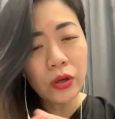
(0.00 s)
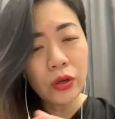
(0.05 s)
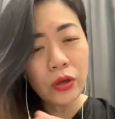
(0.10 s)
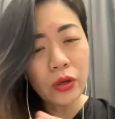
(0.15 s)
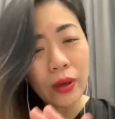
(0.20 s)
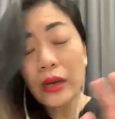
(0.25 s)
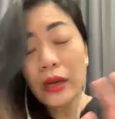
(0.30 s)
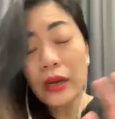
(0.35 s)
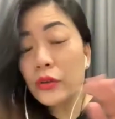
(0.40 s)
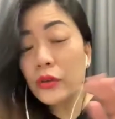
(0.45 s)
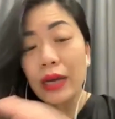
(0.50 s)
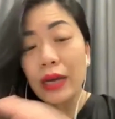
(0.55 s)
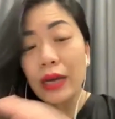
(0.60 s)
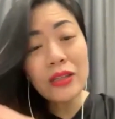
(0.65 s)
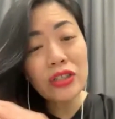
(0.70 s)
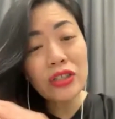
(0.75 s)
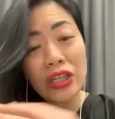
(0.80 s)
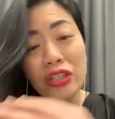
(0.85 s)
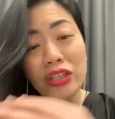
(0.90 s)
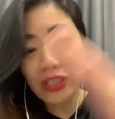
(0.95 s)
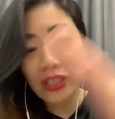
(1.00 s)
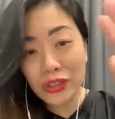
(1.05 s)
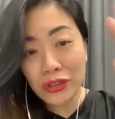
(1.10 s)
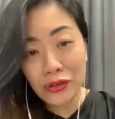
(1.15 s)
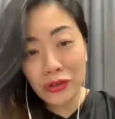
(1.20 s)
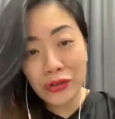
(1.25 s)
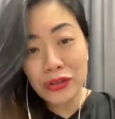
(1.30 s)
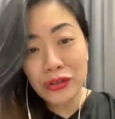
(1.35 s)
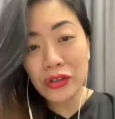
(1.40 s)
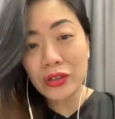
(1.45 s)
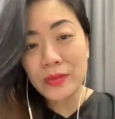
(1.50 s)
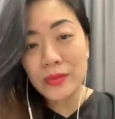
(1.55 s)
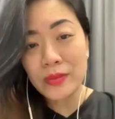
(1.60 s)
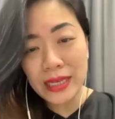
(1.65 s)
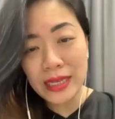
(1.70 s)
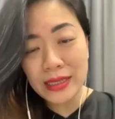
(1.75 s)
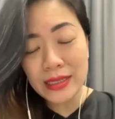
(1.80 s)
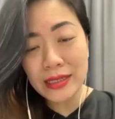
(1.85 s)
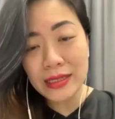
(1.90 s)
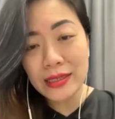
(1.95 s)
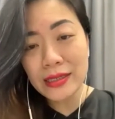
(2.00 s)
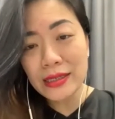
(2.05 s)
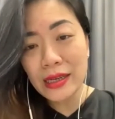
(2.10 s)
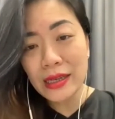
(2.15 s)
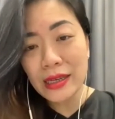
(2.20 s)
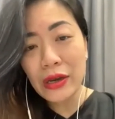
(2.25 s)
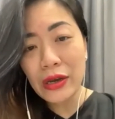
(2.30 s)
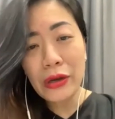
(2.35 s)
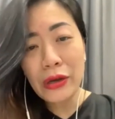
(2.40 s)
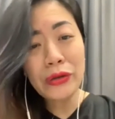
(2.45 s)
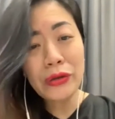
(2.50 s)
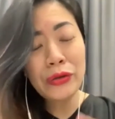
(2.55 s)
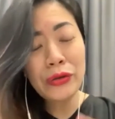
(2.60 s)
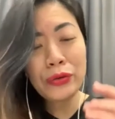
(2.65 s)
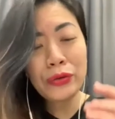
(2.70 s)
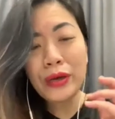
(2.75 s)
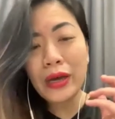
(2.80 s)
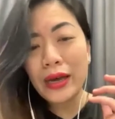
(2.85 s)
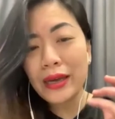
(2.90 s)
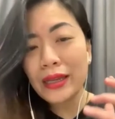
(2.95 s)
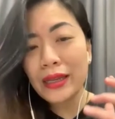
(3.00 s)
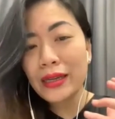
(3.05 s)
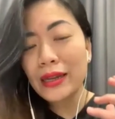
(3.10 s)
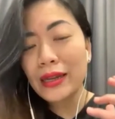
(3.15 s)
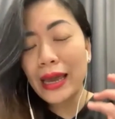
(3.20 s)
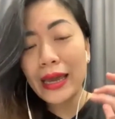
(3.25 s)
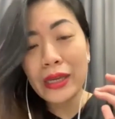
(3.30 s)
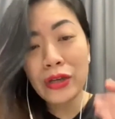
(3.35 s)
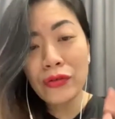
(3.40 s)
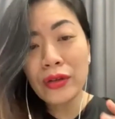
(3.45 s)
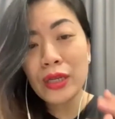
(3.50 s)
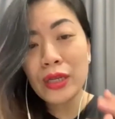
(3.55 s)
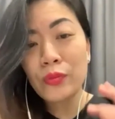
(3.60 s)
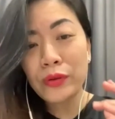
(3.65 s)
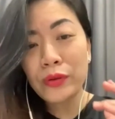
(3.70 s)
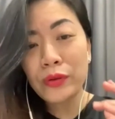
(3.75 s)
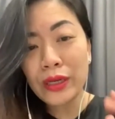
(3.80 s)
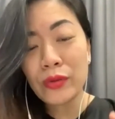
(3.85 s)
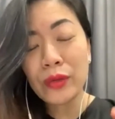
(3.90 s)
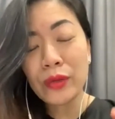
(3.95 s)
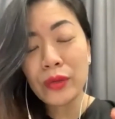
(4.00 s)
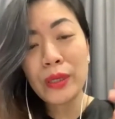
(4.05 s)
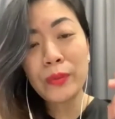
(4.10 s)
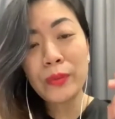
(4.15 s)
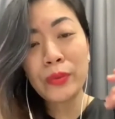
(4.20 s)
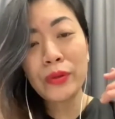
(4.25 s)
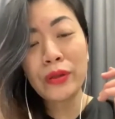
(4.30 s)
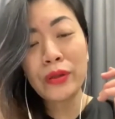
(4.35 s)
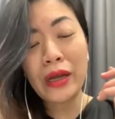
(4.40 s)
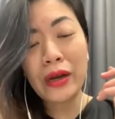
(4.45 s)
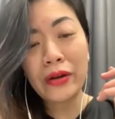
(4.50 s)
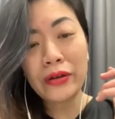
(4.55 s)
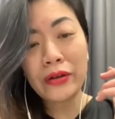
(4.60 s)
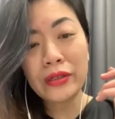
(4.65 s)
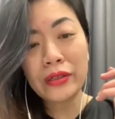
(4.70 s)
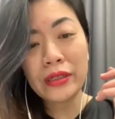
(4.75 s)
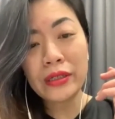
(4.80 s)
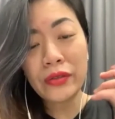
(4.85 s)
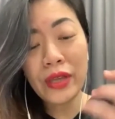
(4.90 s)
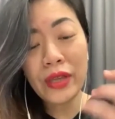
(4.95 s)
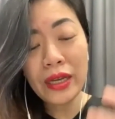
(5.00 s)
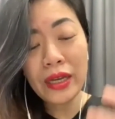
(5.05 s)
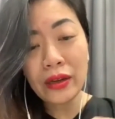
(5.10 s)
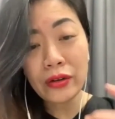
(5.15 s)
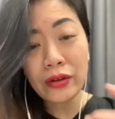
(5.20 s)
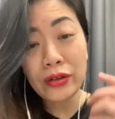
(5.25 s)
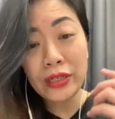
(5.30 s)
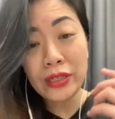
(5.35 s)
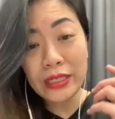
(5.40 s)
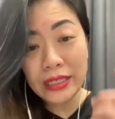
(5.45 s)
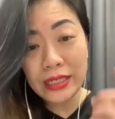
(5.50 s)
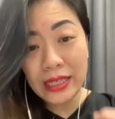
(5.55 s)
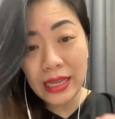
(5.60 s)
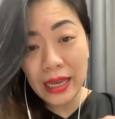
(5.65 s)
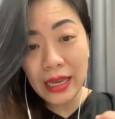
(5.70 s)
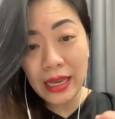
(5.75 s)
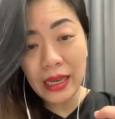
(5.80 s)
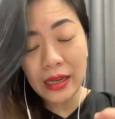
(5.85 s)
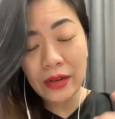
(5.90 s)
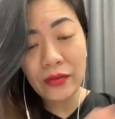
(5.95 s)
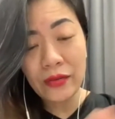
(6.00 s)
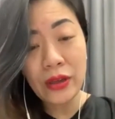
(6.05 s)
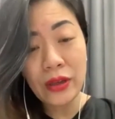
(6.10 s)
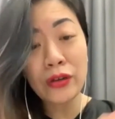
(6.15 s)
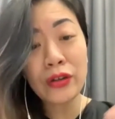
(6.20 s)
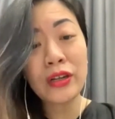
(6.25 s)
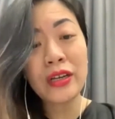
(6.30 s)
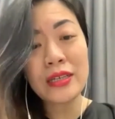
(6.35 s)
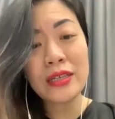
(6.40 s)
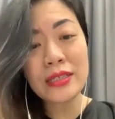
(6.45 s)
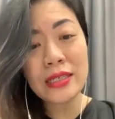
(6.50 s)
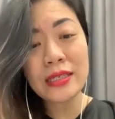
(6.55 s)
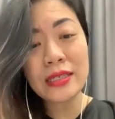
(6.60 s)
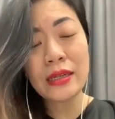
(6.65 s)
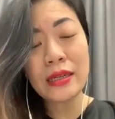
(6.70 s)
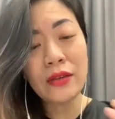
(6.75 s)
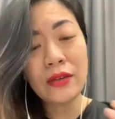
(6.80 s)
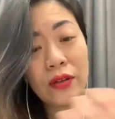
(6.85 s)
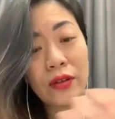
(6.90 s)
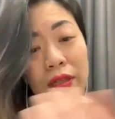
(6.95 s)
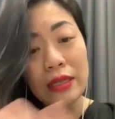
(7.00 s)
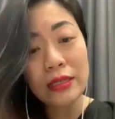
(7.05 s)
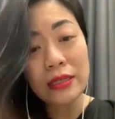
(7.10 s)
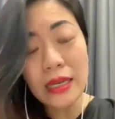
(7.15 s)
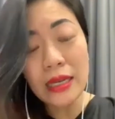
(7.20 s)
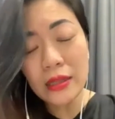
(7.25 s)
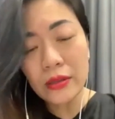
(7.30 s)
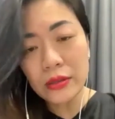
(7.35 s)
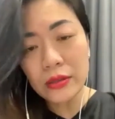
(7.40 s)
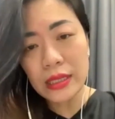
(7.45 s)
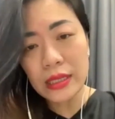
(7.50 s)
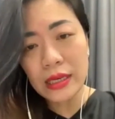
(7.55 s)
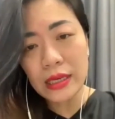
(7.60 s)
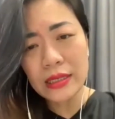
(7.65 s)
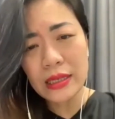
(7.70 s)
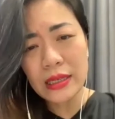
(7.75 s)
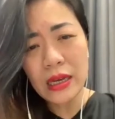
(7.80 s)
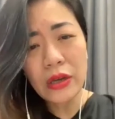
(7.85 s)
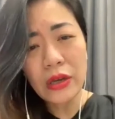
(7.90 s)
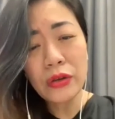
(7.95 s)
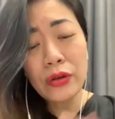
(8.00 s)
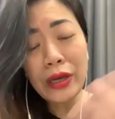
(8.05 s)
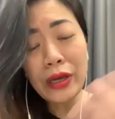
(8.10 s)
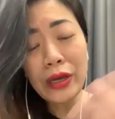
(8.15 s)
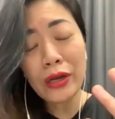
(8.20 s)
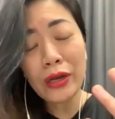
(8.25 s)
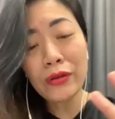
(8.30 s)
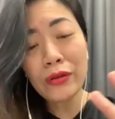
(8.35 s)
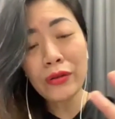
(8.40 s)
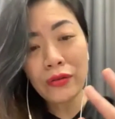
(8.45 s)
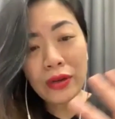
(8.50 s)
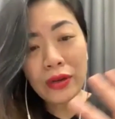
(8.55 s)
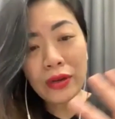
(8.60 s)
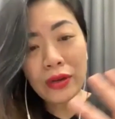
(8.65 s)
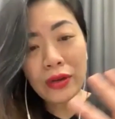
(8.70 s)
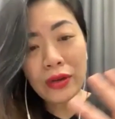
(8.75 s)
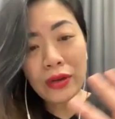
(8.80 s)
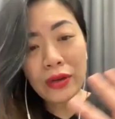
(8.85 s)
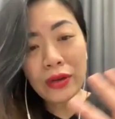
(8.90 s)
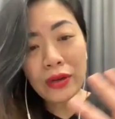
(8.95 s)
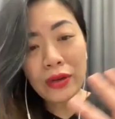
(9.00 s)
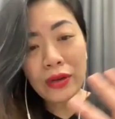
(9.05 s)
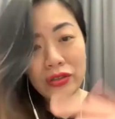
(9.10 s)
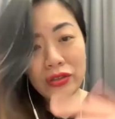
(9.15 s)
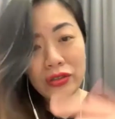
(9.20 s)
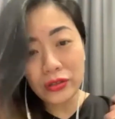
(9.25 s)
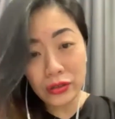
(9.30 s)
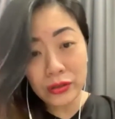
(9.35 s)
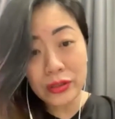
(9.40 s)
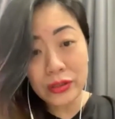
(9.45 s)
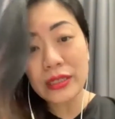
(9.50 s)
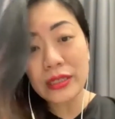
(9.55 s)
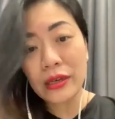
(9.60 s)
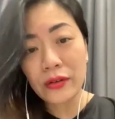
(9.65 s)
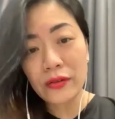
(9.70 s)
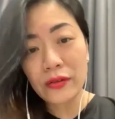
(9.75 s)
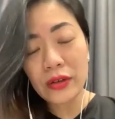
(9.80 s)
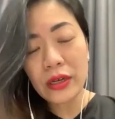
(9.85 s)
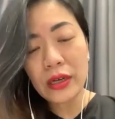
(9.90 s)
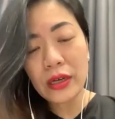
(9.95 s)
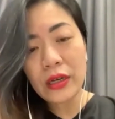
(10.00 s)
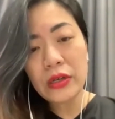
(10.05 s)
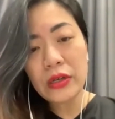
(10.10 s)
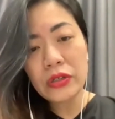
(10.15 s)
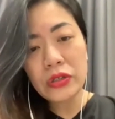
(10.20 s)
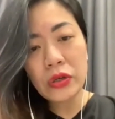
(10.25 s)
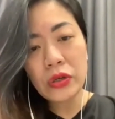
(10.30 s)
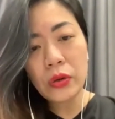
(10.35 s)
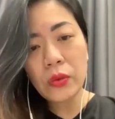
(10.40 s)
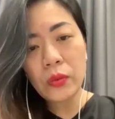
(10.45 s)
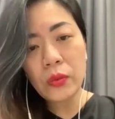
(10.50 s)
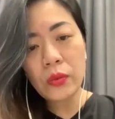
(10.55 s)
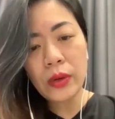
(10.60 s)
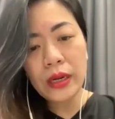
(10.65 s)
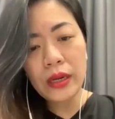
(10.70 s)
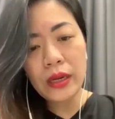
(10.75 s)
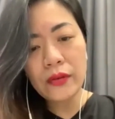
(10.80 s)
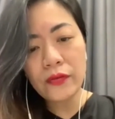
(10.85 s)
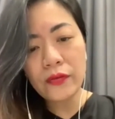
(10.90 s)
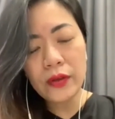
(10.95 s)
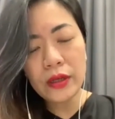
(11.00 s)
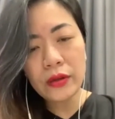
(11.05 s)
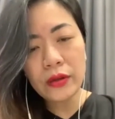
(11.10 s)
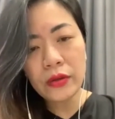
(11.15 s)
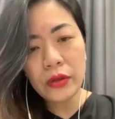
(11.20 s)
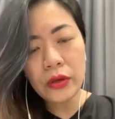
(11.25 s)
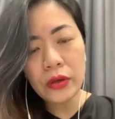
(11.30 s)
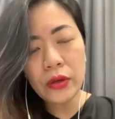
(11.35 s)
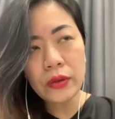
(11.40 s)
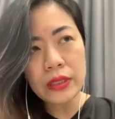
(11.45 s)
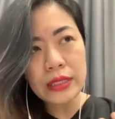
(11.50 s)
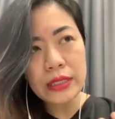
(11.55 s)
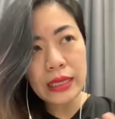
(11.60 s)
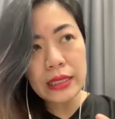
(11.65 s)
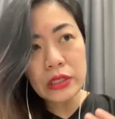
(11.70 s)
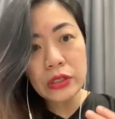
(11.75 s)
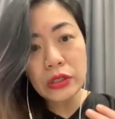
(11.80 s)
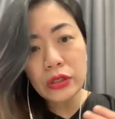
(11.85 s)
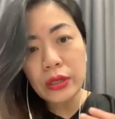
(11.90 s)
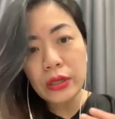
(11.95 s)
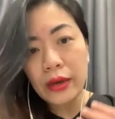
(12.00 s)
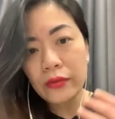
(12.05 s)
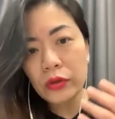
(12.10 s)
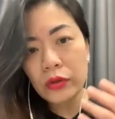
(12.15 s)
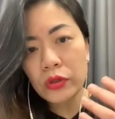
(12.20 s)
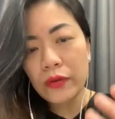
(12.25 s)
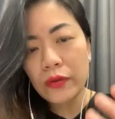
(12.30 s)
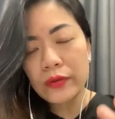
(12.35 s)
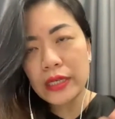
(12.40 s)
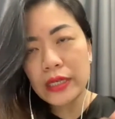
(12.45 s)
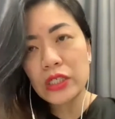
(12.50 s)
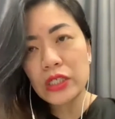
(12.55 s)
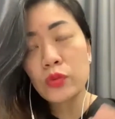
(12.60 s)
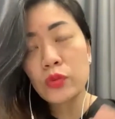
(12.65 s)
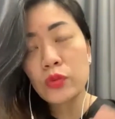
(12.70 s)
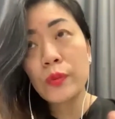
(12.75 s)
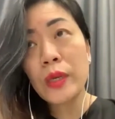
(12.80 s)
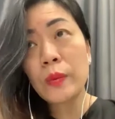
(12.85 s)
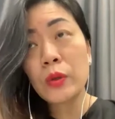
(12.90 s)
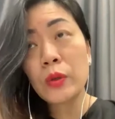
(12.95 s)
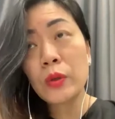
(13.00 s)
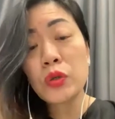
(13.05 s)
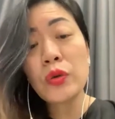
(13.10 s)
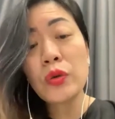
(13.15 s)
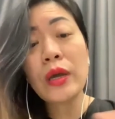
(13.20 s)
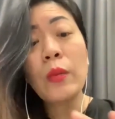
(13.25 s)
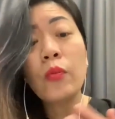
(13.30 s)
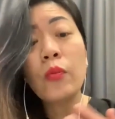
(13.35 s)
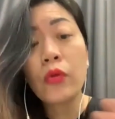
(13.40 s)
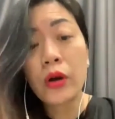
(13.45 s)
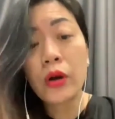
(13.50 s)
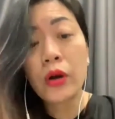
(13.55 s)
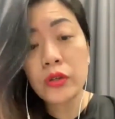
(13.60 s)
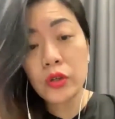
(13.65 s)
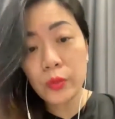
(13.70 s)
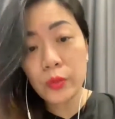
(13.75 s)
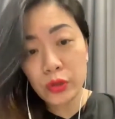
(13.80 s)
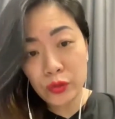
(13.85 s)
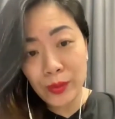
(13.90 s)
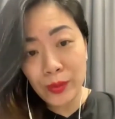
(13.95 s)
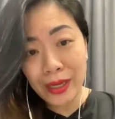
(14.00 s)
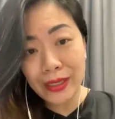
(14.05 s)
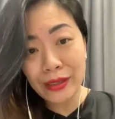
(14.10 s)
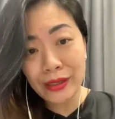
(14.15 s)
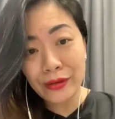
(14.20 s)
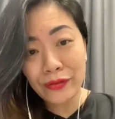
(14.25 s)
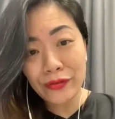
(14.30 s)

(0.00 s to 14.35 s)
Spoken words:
You can't change external circumstances. You can't accurately predict what people are going to think, are going to say, and if they're going to consistently feel and say those things. You can only really change yourself. So what I feel though is that it's good to have those conversations with people so you can broaden your perspective,